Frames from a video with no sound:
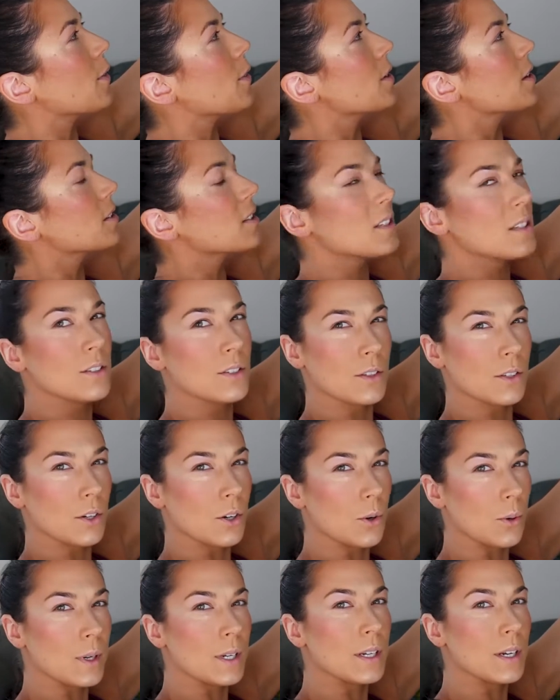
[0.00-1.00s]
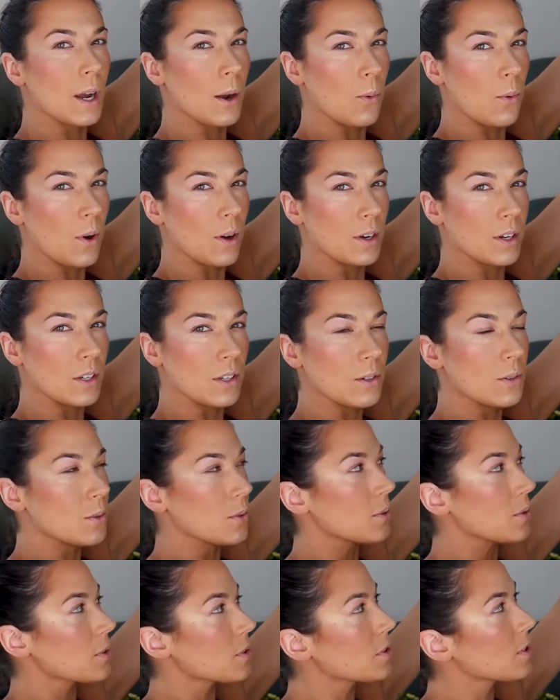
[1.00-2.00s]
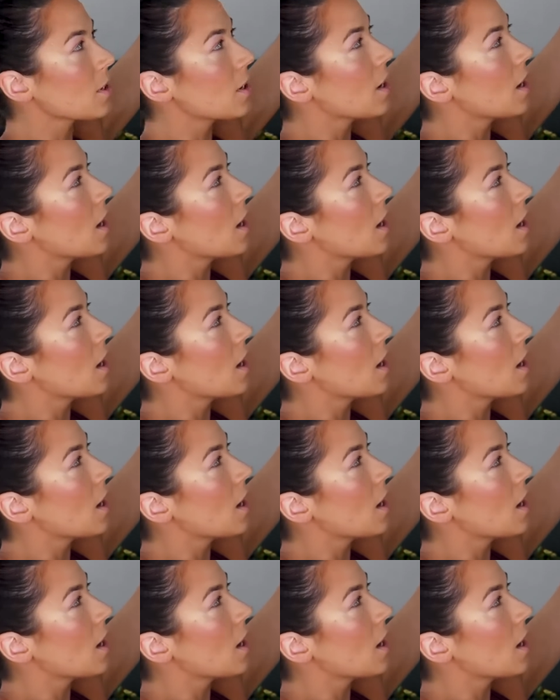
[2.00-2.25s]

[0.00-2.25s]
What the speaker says: This is the green I want to use.